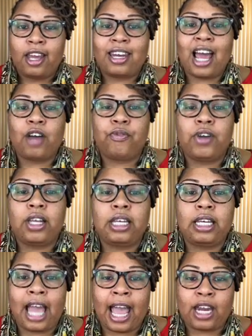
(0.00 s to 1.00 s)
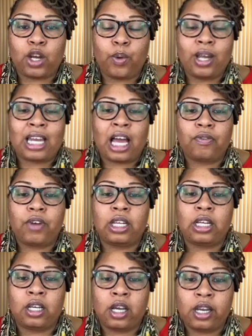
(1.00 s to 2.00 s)
not feeling adequate, not
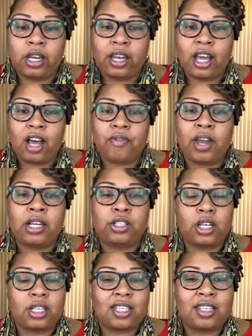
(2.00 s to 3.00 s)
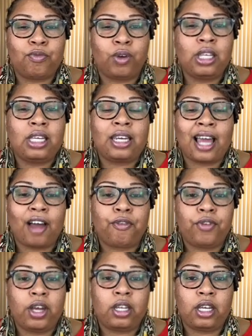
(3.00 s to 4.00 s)
feeling good enough, and just really
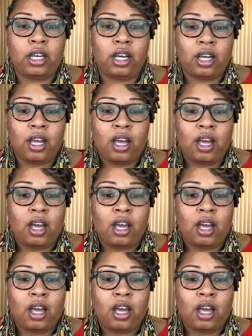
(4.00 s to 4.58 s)
not feeling